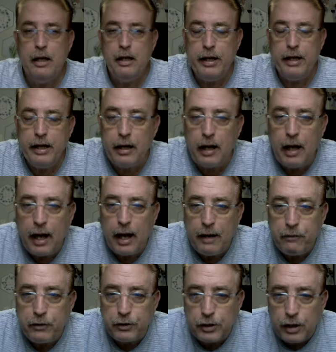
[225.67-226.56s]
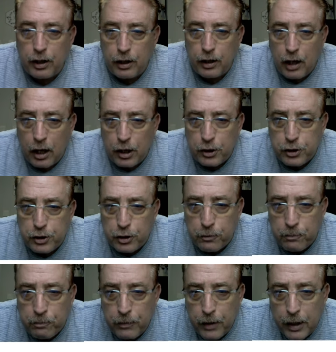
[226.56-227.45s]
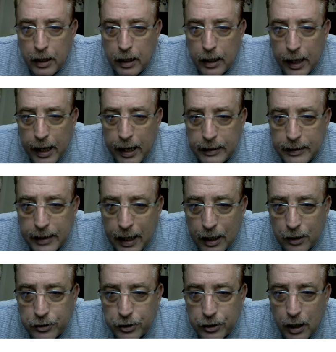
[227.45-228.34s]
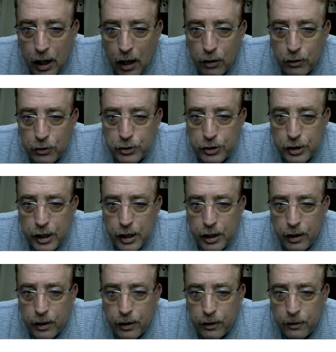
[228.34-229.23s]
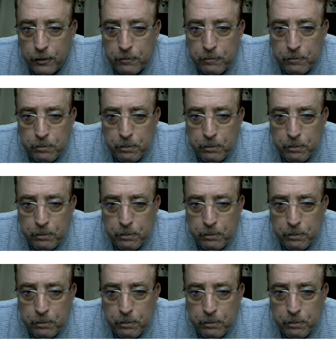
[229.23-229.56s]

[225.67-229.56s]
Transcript: In life, it's going to cost you $8,000 a year.